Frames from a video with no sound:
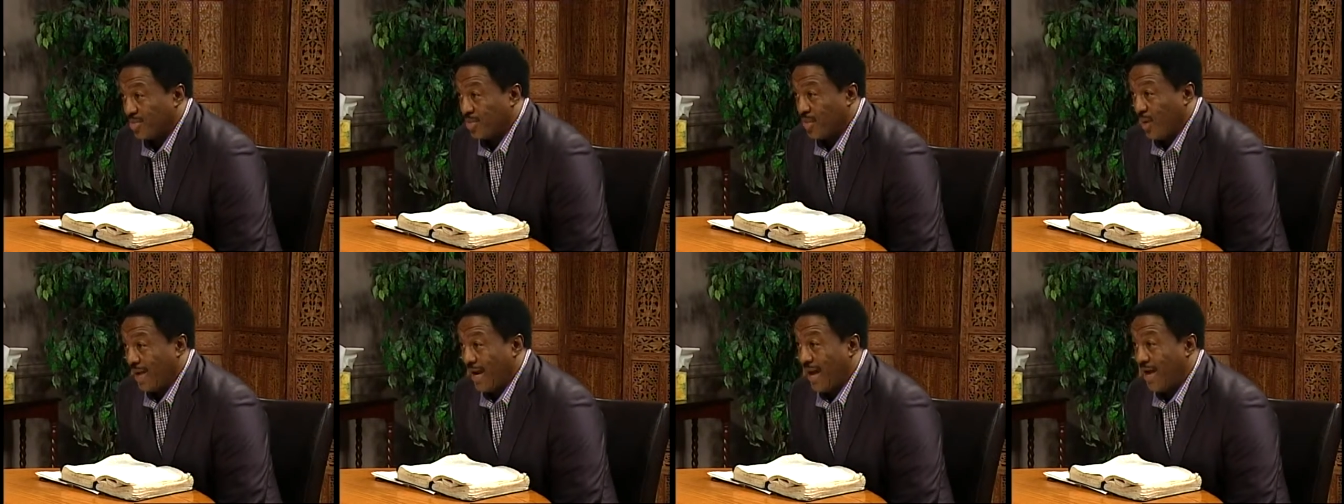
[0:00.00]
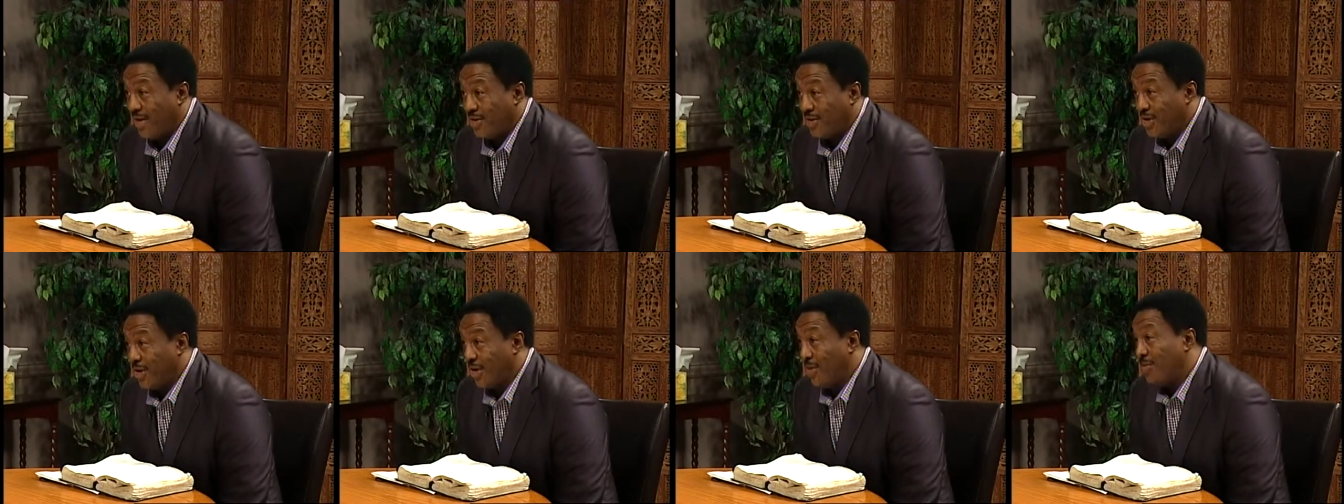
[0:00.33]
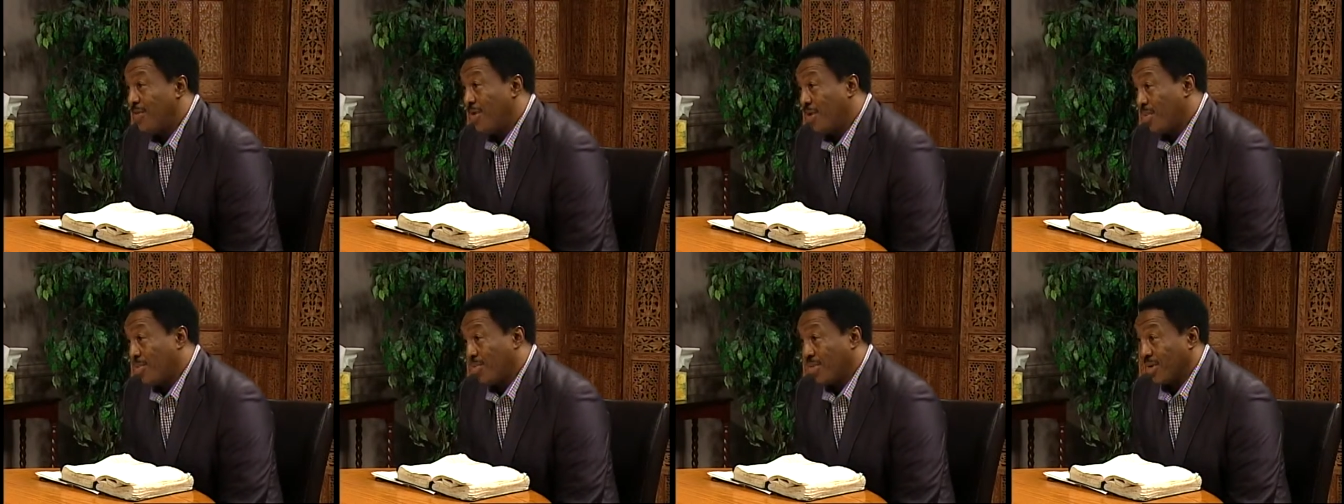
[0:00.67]
When mm -hmm. I mm-hmm. don't
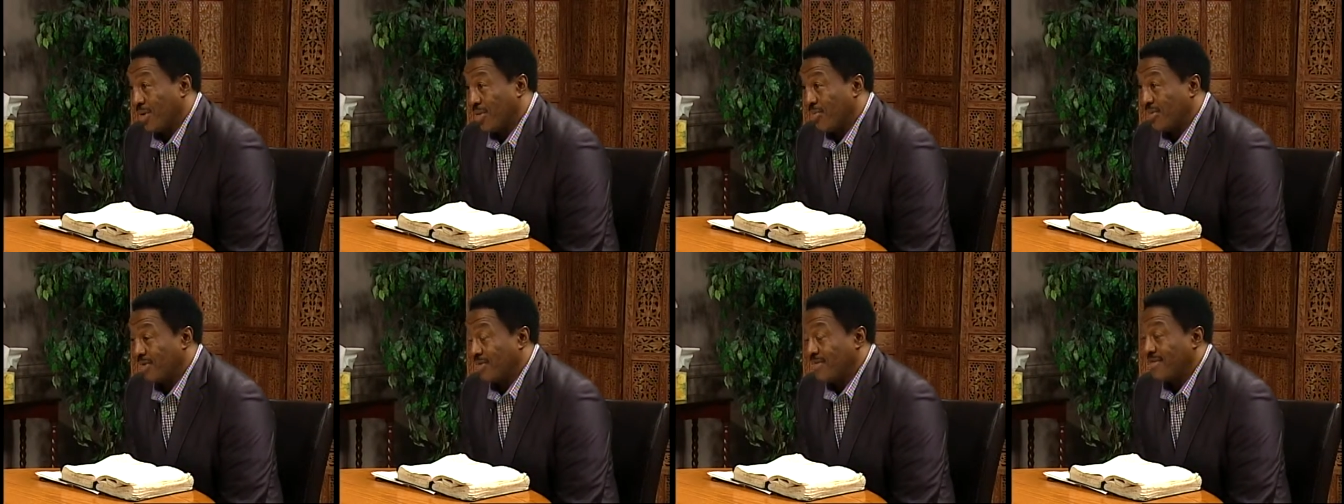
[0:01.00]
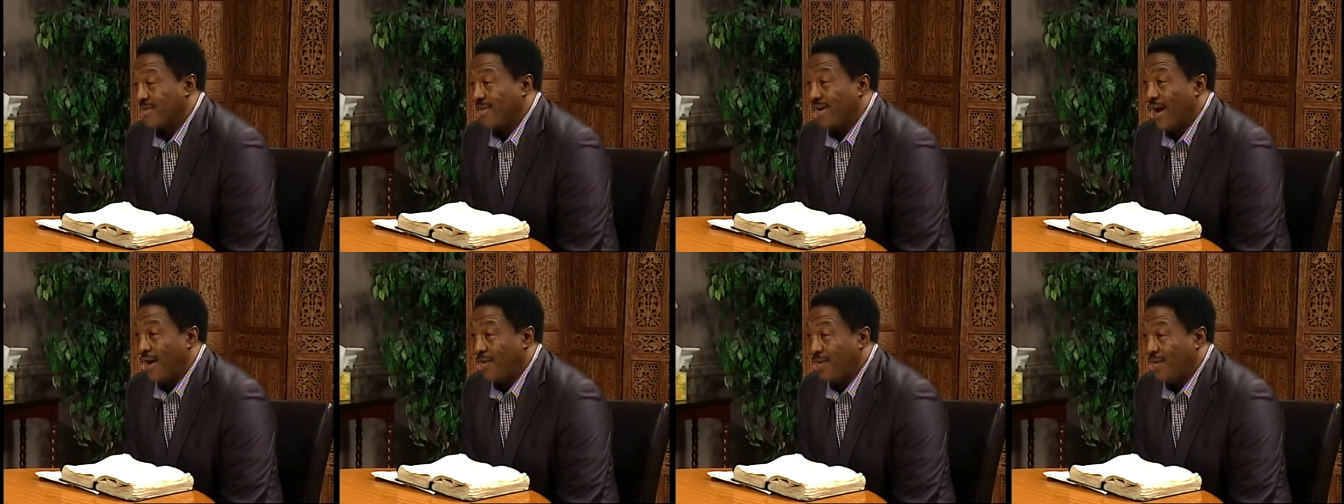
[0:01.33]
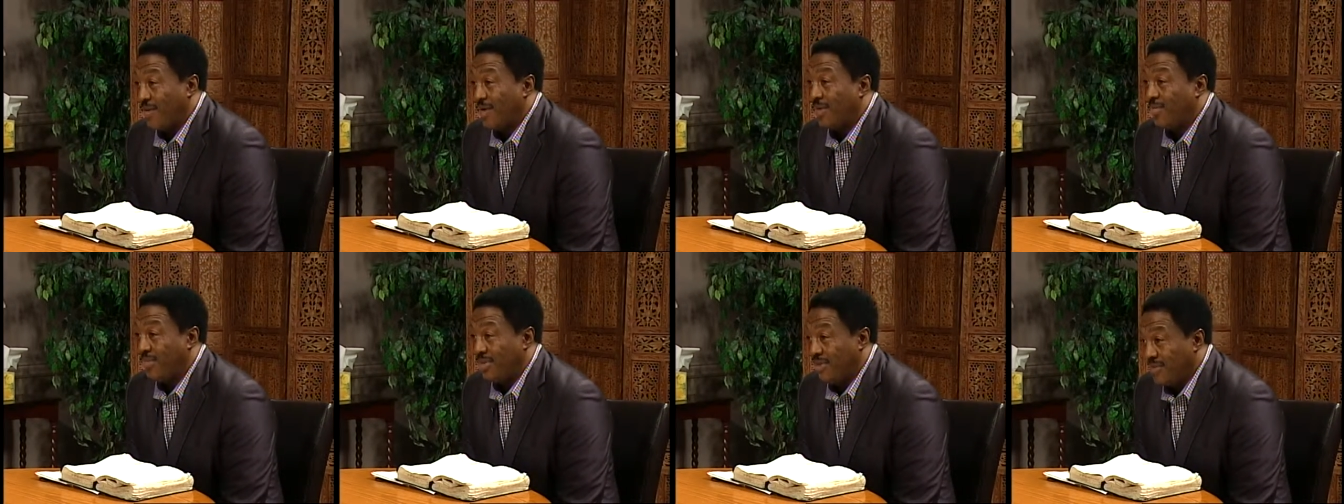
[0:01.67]
know purpose, I
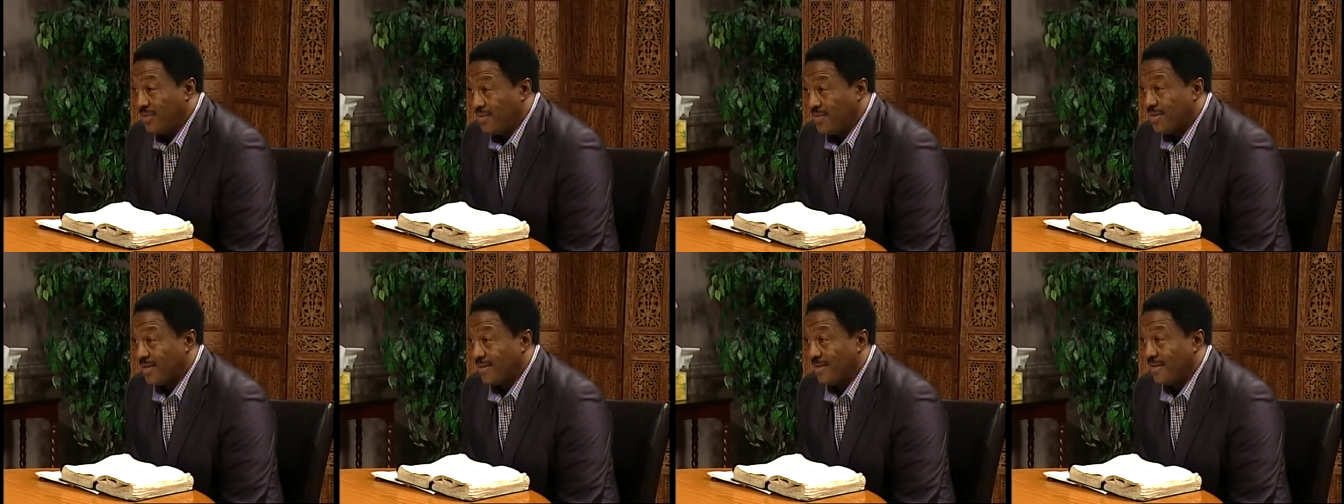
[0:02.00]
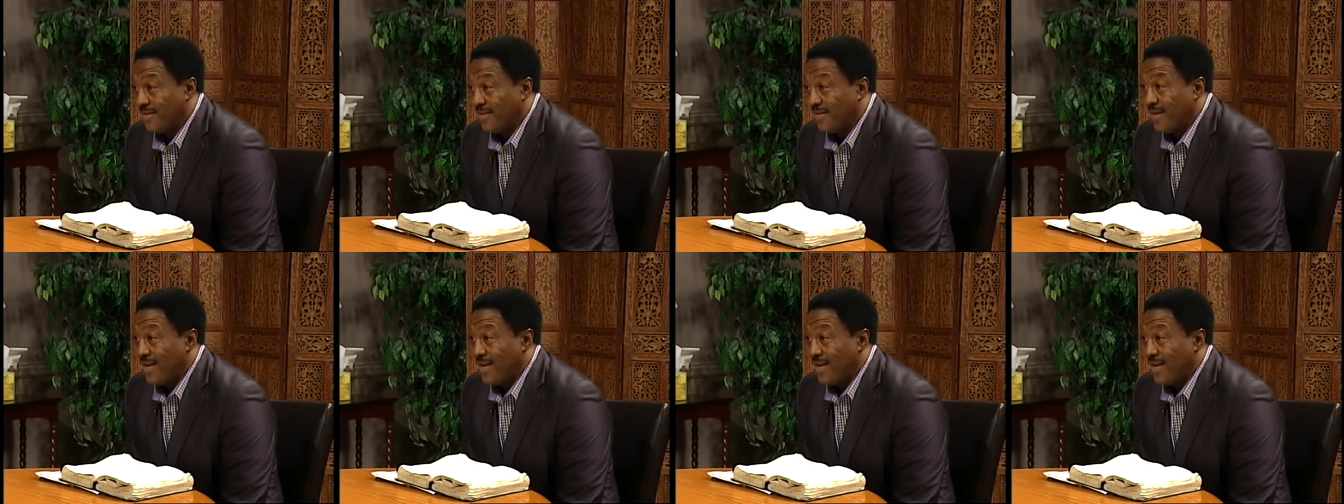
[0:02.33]
will abuse it.